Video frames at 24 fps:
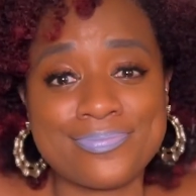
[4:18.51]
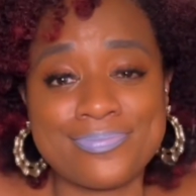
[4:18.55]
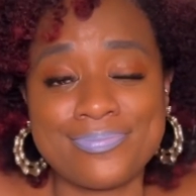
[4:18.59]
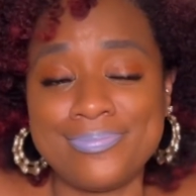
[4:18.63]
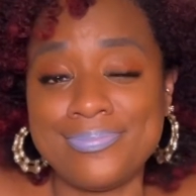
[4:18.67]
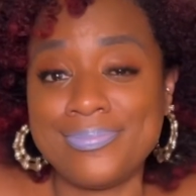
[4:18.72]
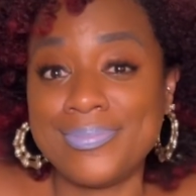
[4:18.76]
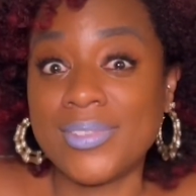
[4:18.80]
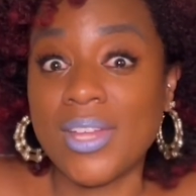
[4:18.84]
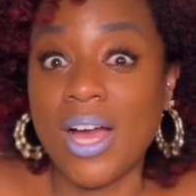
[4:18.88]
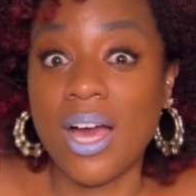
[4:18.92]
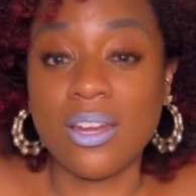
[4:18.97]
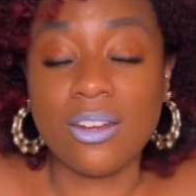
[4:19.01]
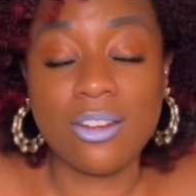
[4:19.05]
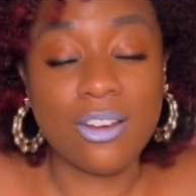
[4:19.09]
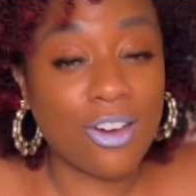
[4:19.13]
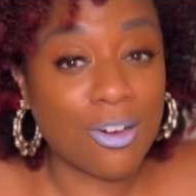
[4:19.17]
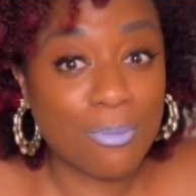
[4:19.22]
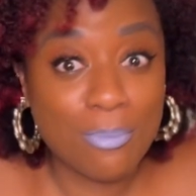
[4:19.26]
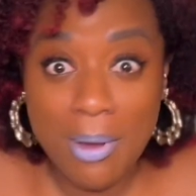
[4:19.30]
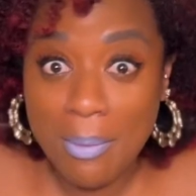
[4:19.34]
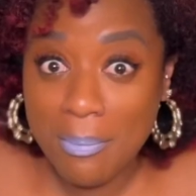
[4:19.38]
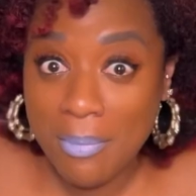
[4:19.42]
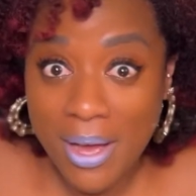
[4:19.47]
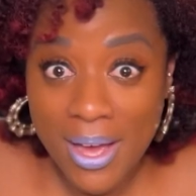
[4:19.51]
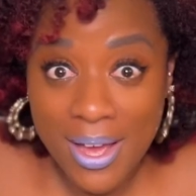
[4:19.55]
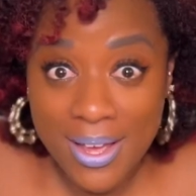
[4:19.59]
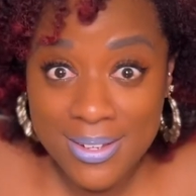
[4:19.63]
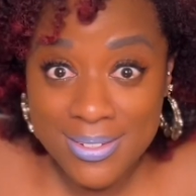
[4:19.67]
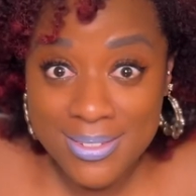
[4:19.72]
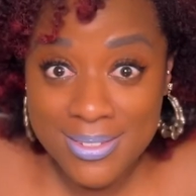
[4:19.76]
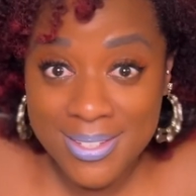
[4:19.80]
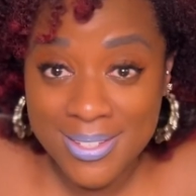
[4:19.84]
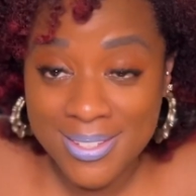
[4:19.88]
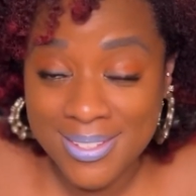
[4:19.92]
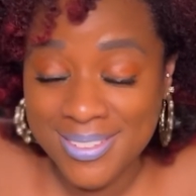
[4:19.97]
not on my mind.
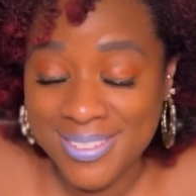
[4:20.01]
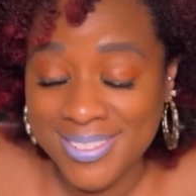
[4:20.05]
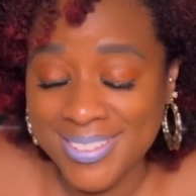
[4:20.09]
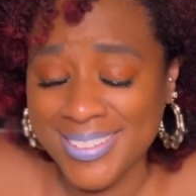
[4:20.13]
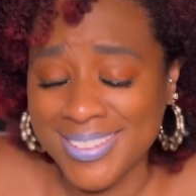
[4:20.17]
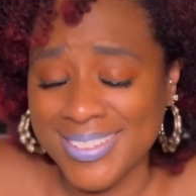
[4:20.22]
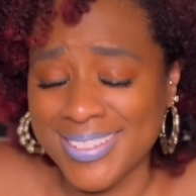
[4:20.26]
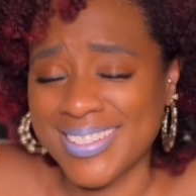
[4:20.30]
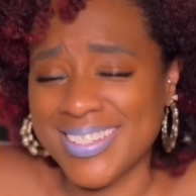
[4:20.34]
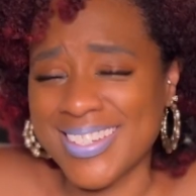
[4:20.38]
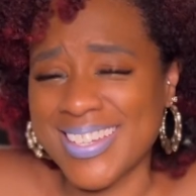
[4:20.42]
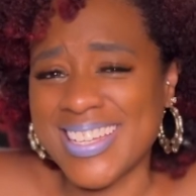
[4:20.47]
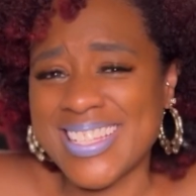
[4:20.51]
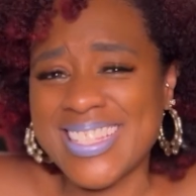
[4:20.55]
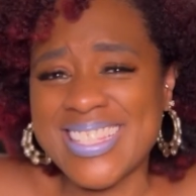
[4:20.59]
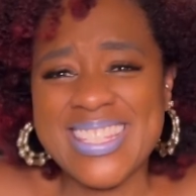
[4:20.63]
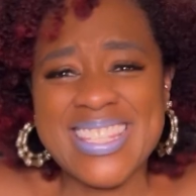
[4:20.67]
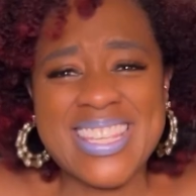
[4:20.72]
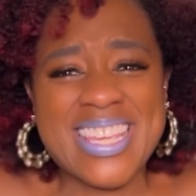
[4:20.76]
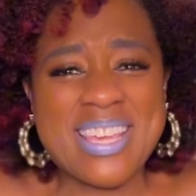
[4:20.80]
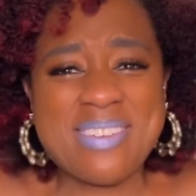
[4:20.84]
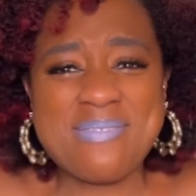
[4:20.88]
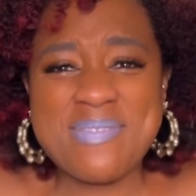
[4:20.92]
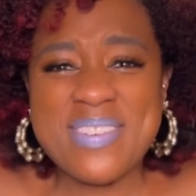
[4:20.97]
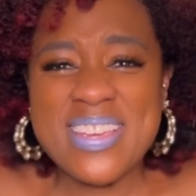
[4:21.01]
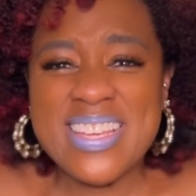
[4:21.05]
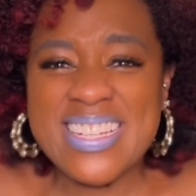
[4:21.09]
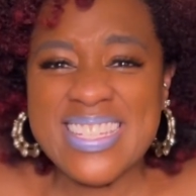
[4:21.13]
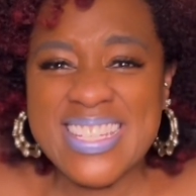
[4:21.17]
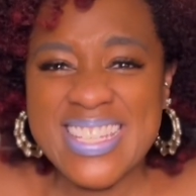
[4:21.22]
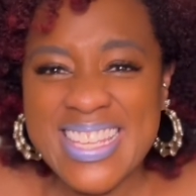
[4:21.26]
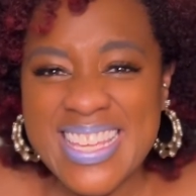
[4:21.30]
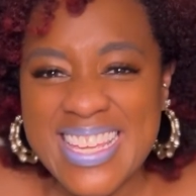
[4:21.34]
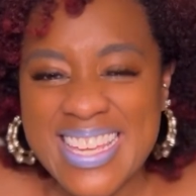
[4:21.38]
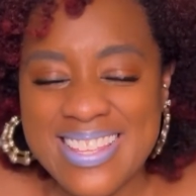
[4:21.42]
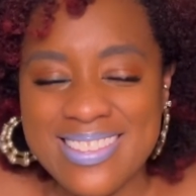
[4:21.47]

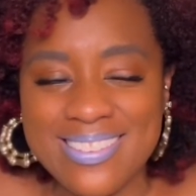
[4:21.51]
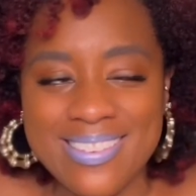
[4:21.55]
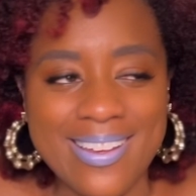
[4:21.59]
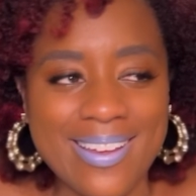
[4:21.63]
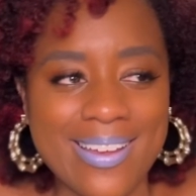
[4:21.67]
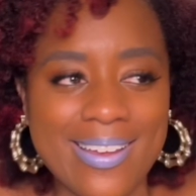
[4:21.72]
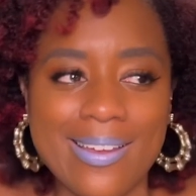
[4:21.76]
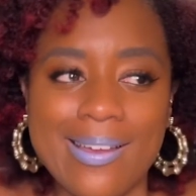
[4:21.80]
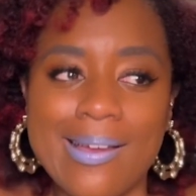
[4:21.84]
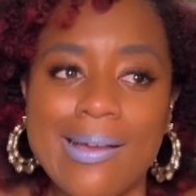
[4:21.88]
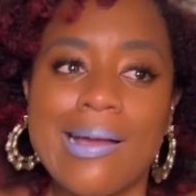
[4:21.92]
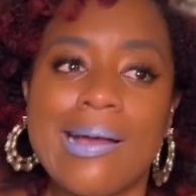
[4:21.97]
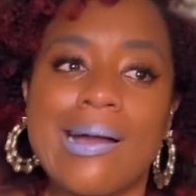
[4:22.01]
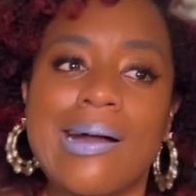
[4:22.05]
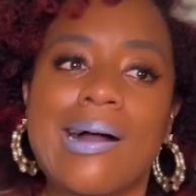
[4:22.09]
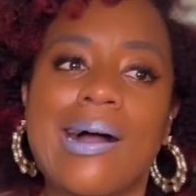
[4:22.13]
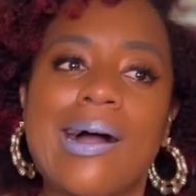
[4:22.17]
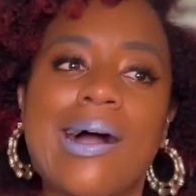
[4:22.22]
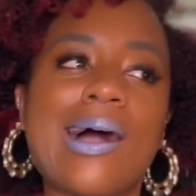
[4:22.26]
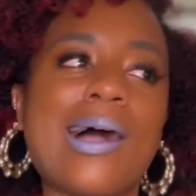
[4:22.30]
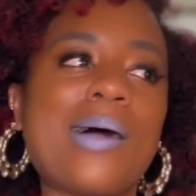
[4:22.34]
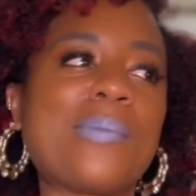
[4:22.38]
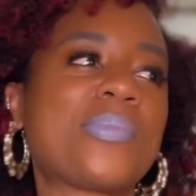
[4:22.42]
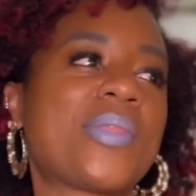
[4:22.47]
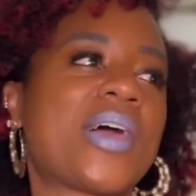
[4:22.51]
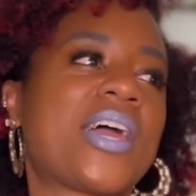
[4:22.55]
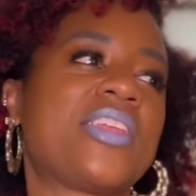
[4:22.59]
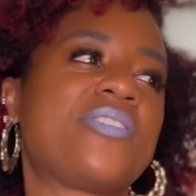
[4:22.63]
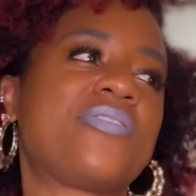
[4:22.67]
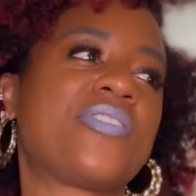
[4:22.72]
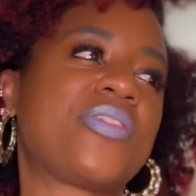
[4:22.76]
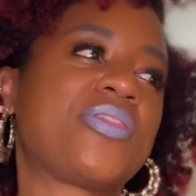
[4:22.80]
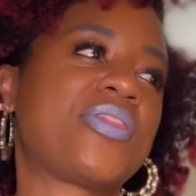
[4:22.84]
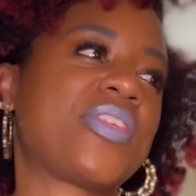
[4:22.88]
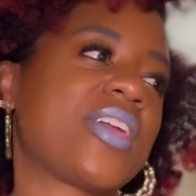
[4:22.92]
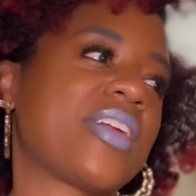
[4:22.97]
TBD, like I'm not
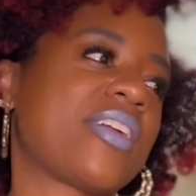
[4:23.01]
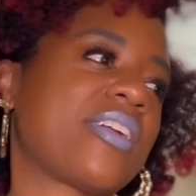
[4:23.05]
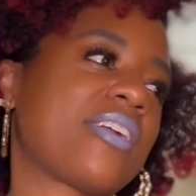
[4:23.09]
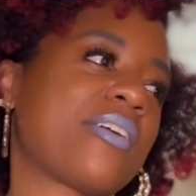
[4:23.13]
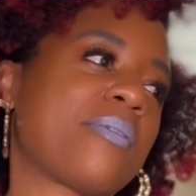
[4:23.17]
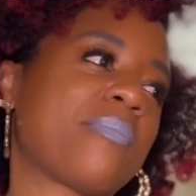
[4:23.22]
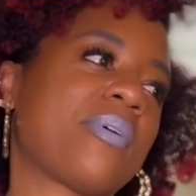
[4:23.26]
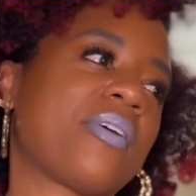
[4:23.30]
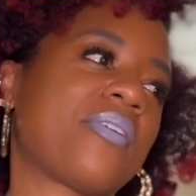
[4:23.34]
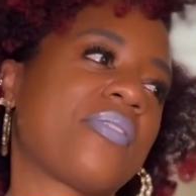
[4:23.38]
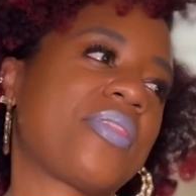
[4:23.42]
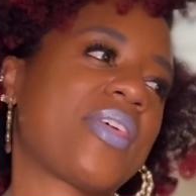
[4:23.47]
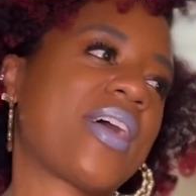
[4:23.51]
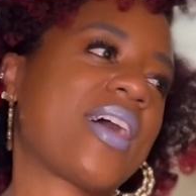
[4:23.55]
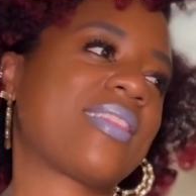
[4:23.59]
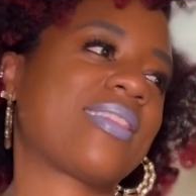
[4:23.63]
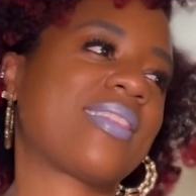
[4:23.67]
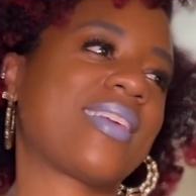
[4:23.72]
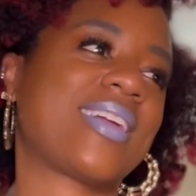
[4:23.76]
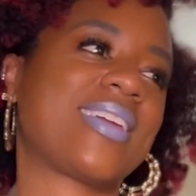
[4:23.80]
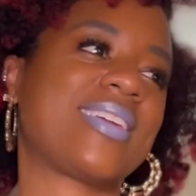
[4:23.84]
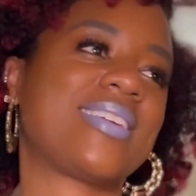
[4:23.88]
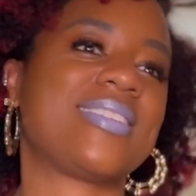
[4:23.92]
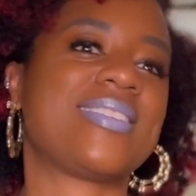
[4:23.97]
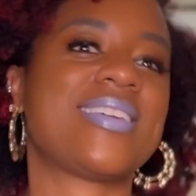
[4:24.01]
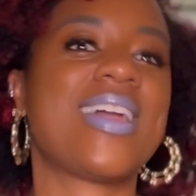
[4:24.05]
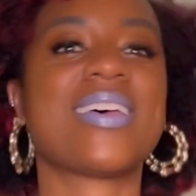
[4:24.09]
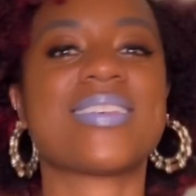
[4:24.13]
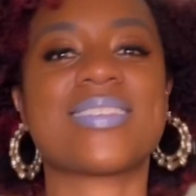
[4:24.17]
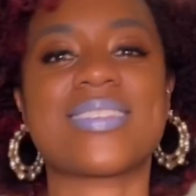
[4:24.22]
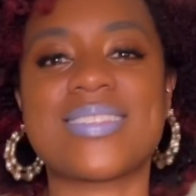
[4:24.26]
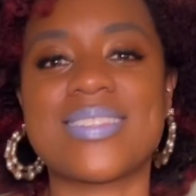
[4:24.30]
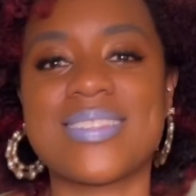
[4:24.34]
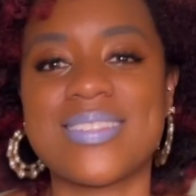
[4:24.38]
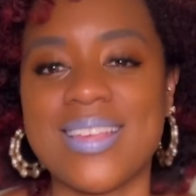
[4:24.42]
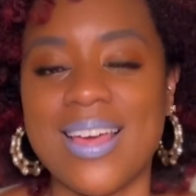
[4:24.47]
even thinking about that. Like,
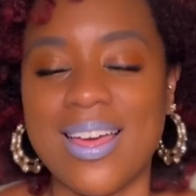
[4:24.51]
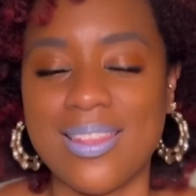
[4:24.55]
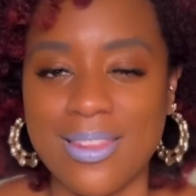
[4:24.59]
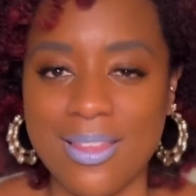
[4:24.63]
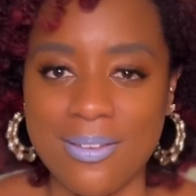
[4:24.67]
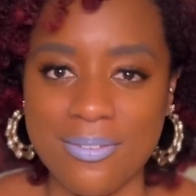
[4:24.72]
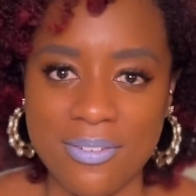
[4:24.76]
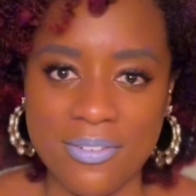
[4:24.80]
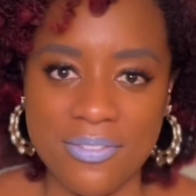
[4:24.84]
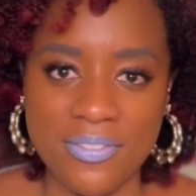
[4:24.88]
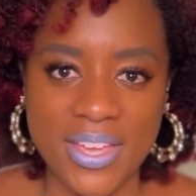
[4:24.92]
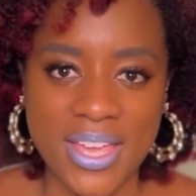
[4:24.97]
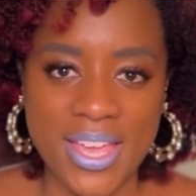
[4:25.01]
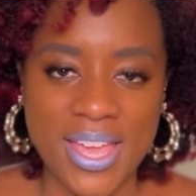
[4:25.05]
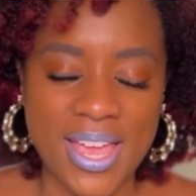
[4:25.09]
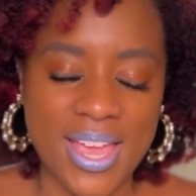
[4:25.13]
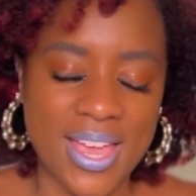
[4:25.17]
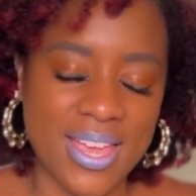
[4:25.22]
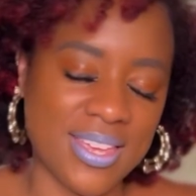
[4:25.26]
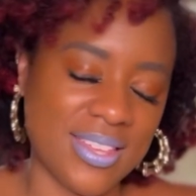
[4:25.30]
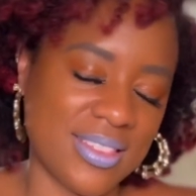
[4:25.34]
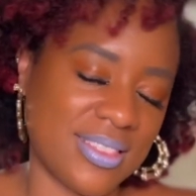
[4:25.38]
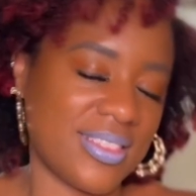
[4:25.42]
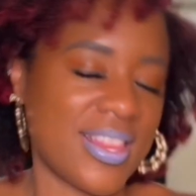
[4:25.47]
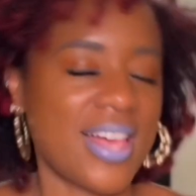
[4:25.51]
yes, I love a vacay.